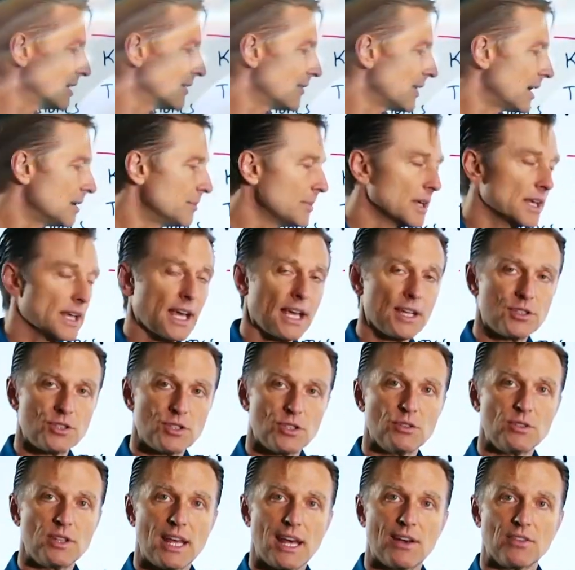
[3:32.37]
enough vitamin
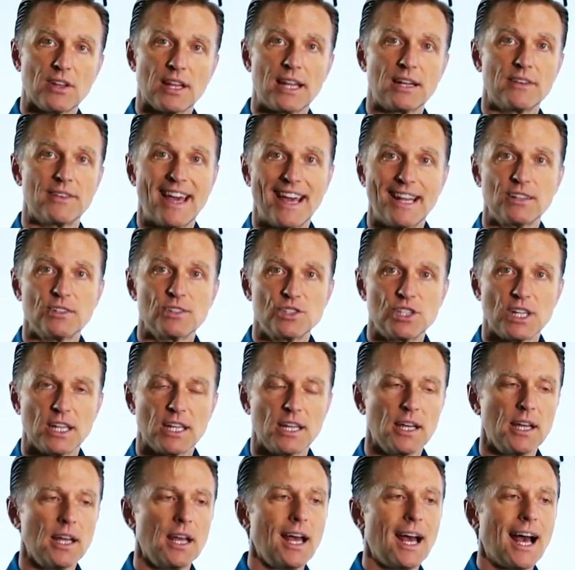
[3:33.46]
K2, they have a lot of
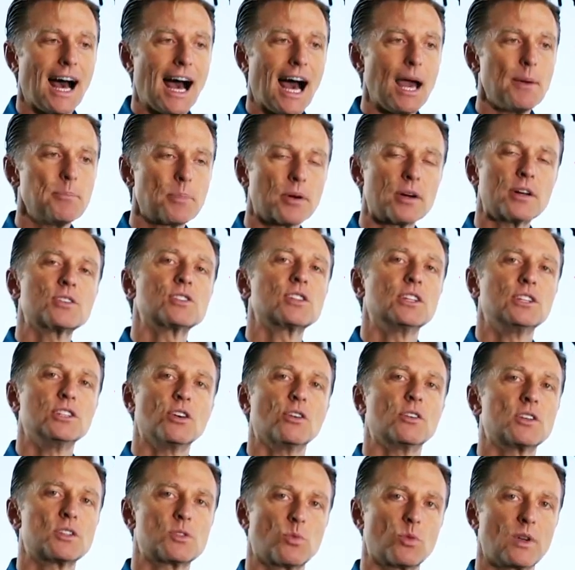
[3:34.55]
energy. I personally
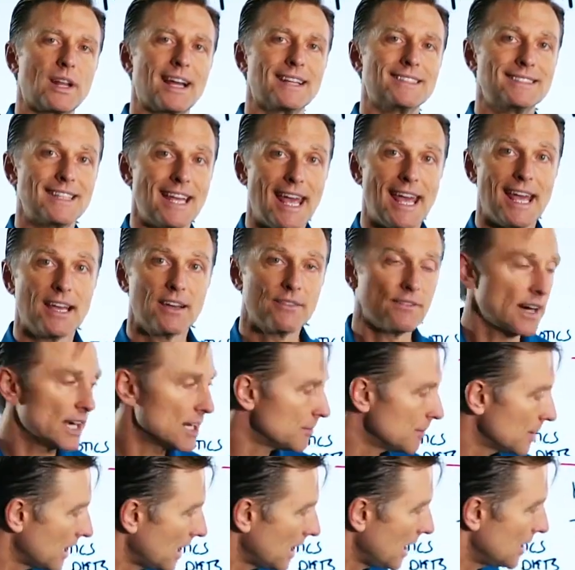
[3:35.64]
notice when I take
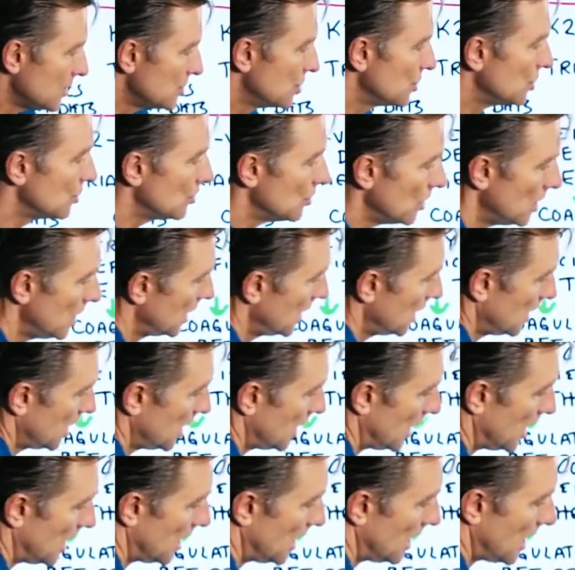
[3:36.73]
vitamin K2,
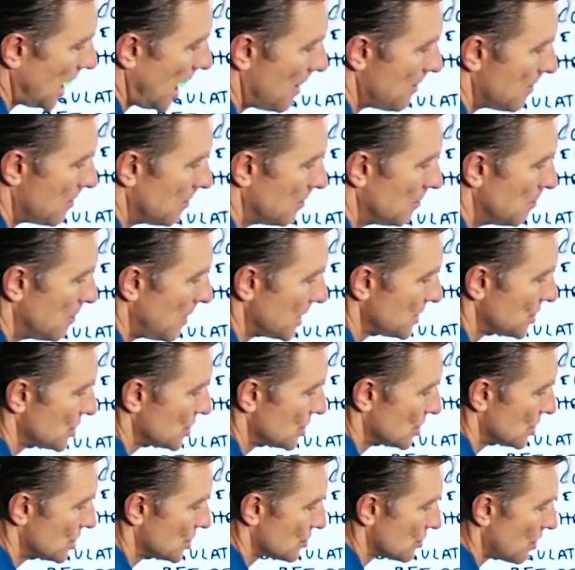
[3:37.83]
I'm
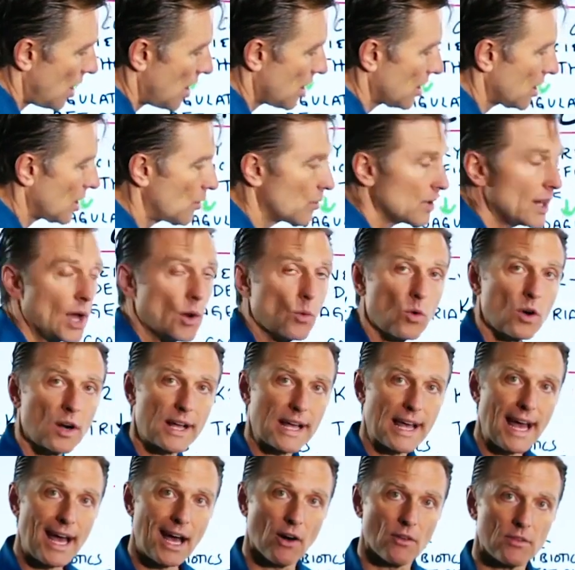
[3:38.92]
much stronger when I
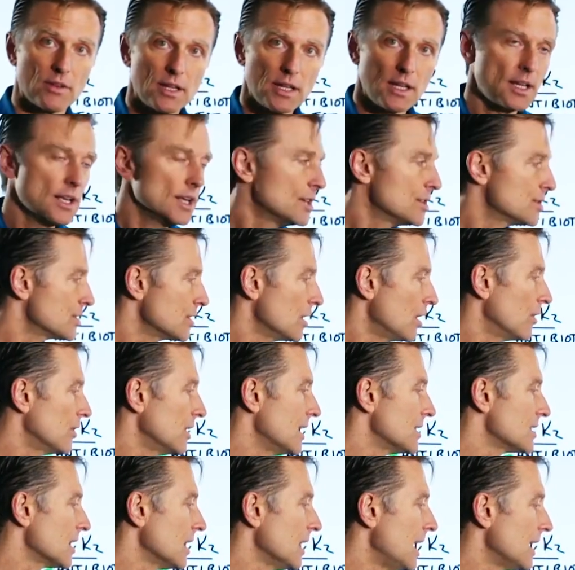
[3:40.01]
work out. So it
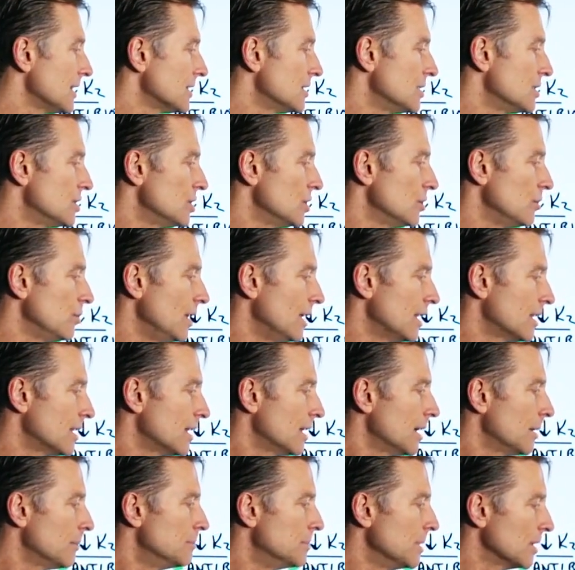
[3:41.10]
has a lot to do with
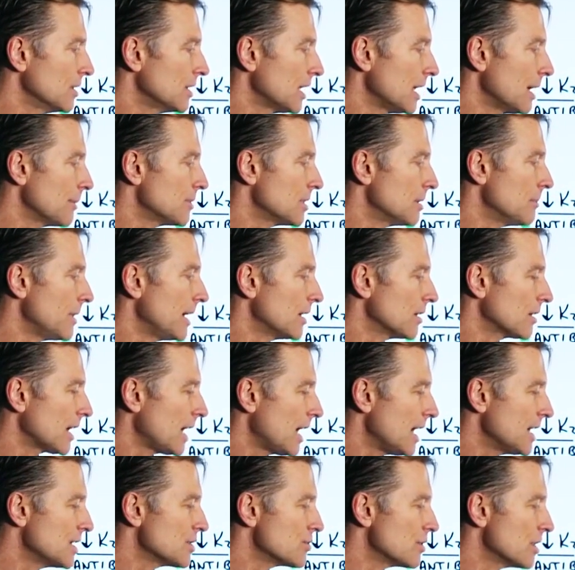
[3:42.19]
building up the
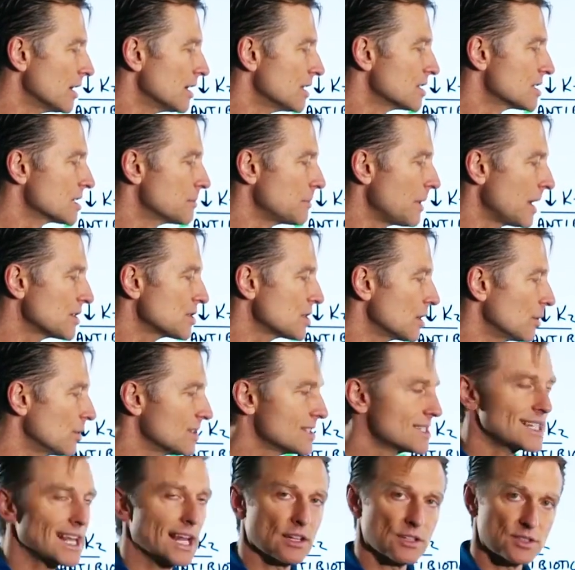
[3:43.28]
mitochondria, especially with
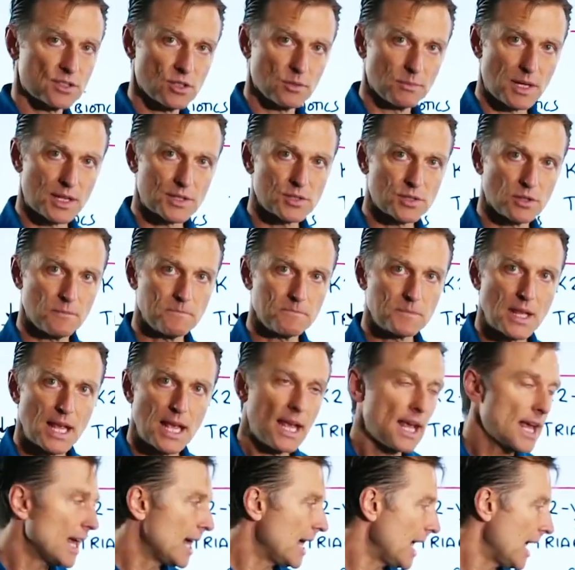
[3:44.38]
skeletal muscle,
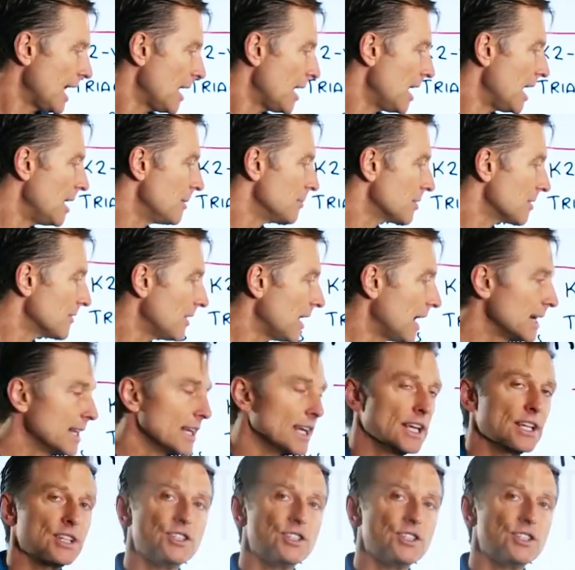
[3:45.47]
and providing